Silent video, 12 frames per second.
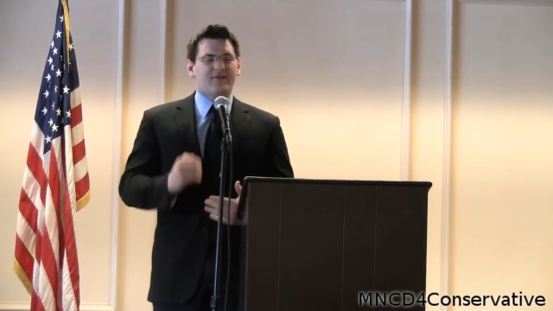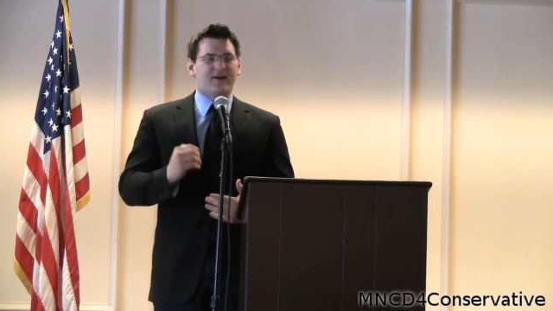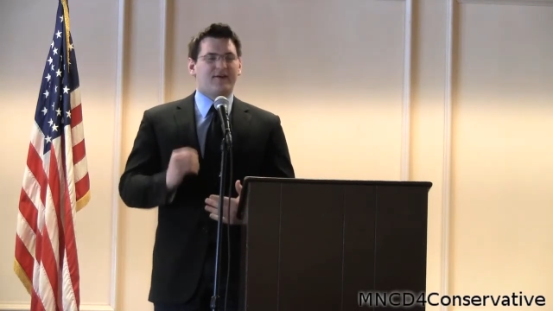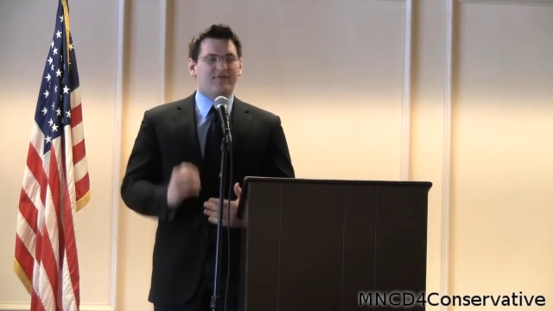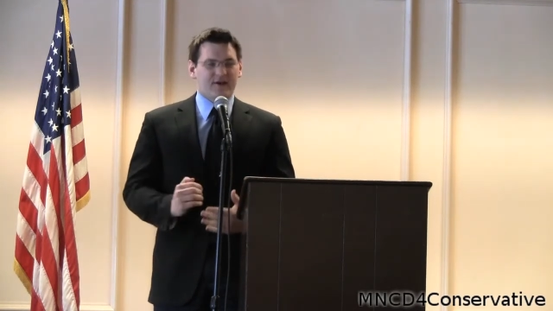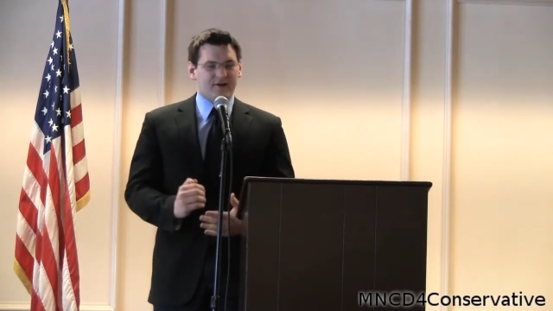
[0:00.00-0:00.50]

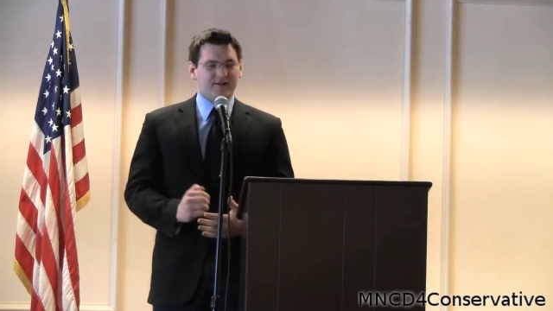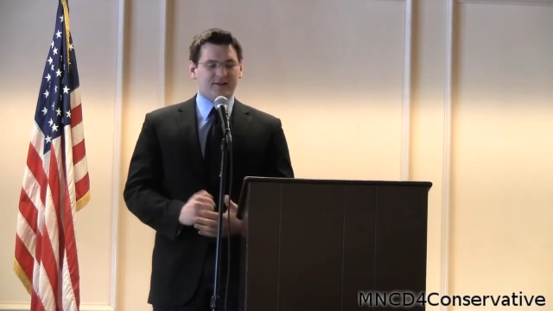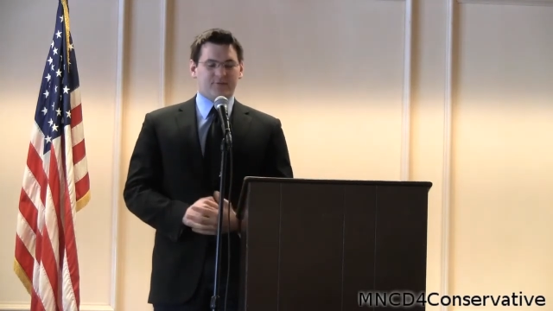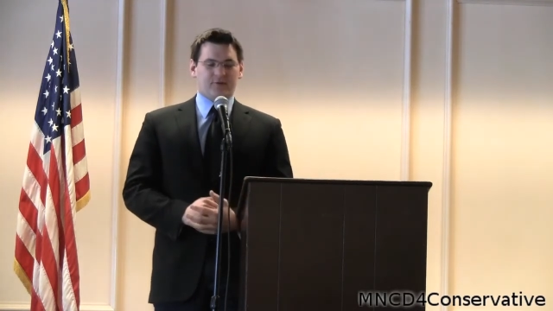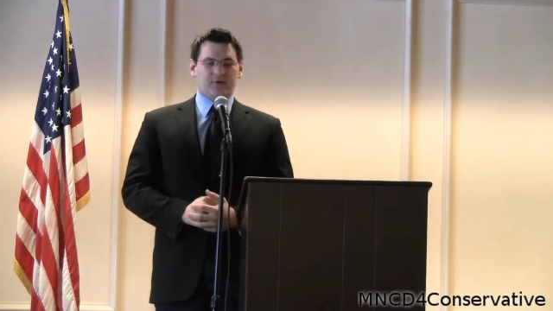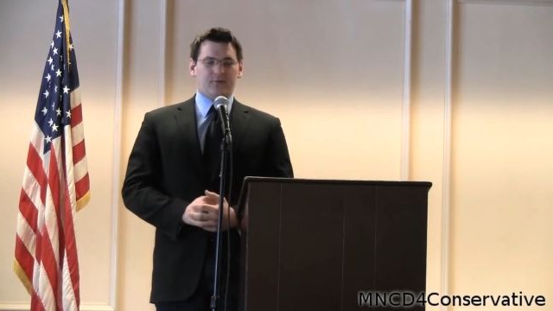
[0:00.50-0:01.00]
very, very
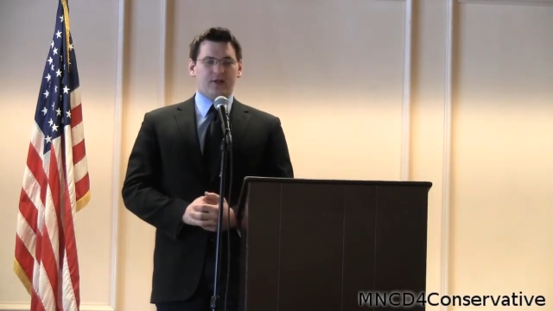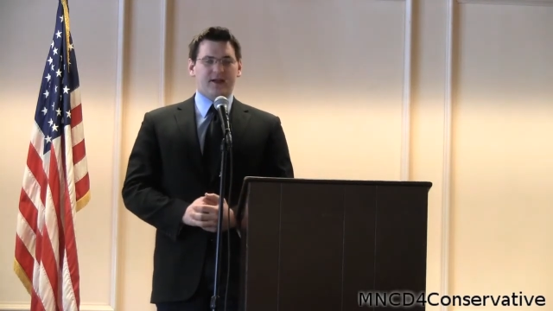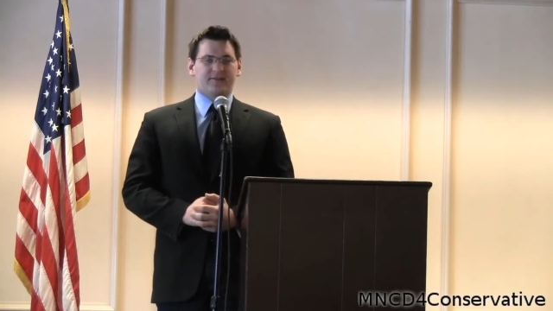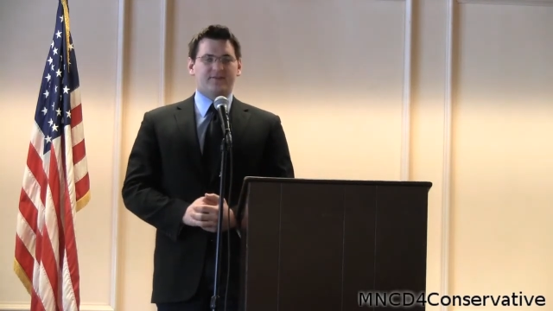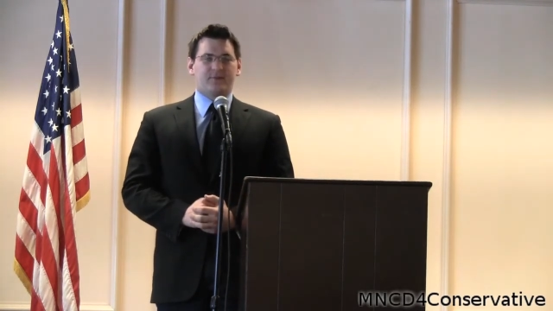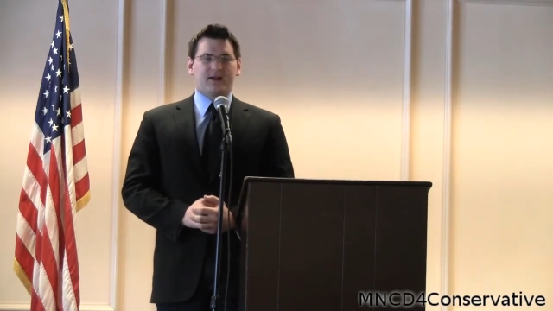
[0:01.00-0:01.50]
liberal
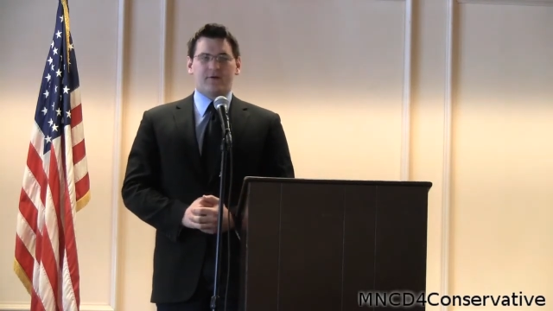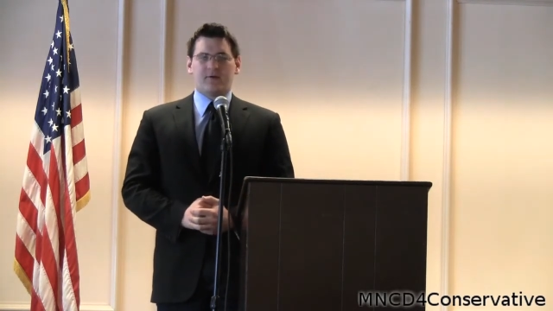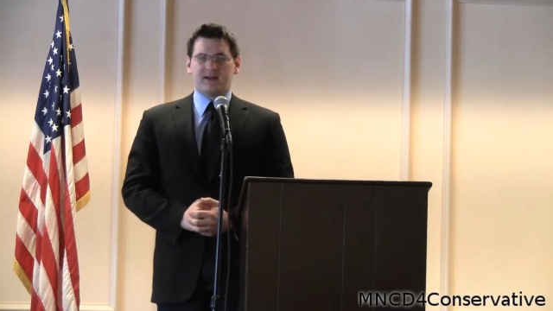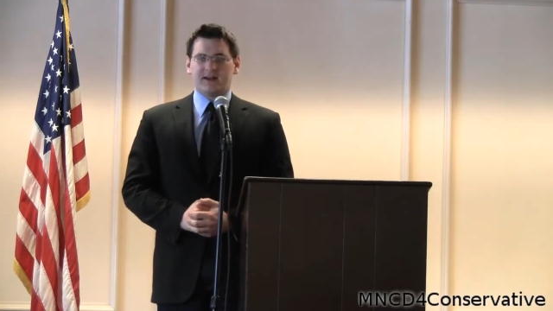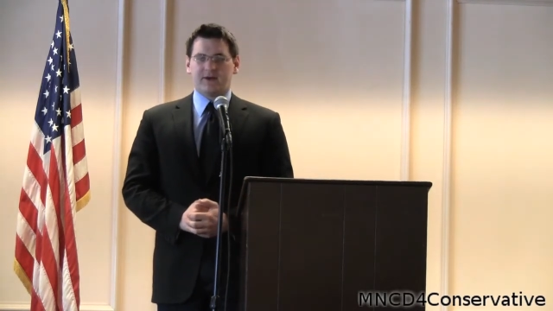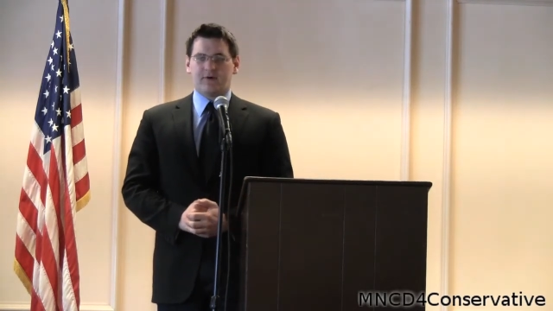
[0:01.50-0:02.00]
place, but I
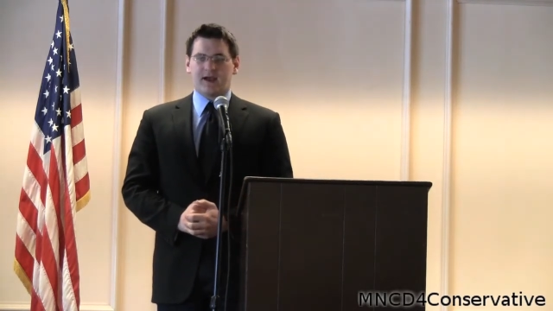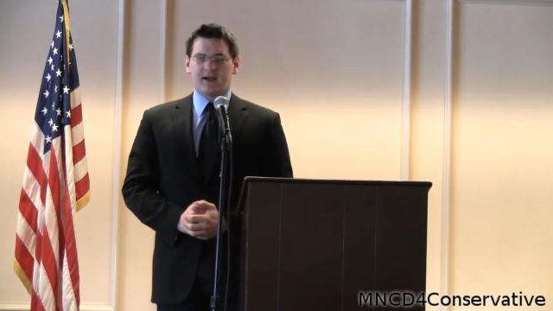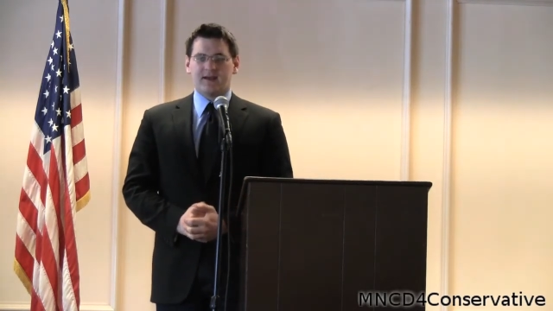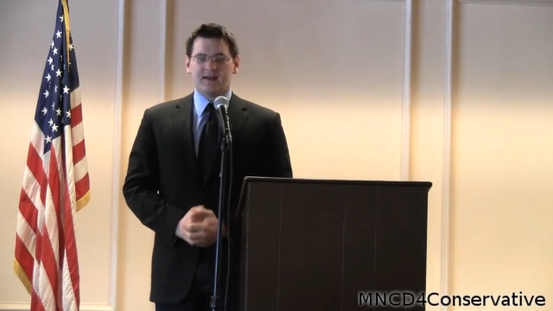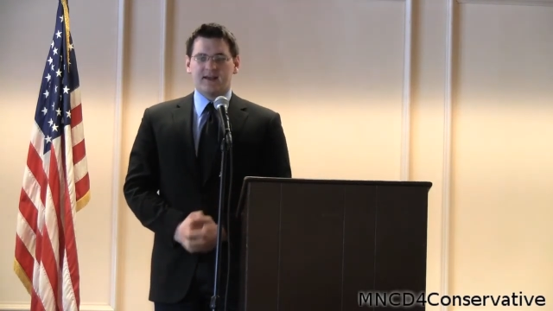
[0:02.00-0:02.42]
went anyway.